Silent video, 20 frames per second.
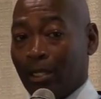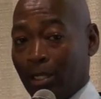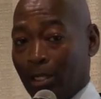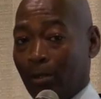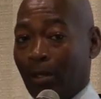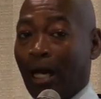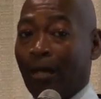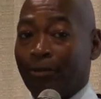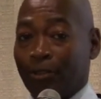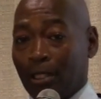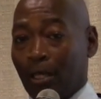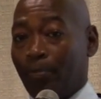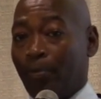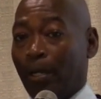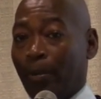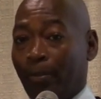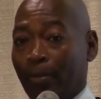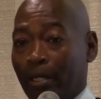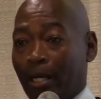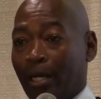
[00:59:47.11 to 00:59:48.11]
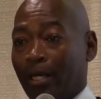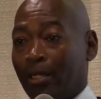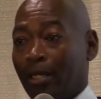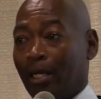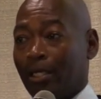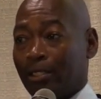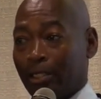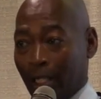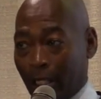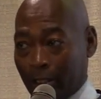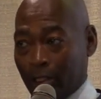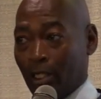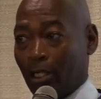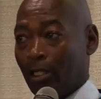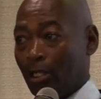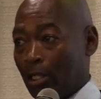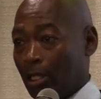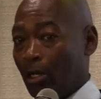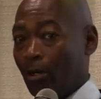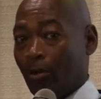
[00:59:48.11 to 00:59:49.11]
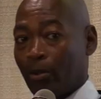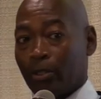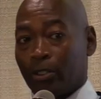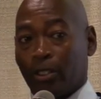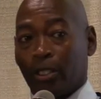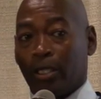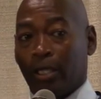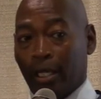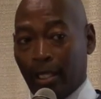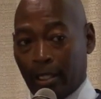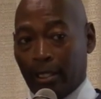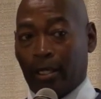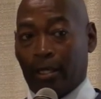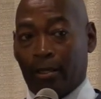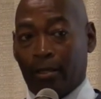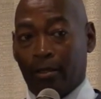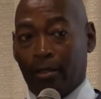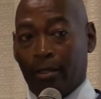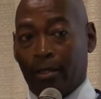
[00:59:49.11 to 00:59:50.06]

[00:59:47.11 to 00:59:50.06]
You have some people that it takes a little longer to get there.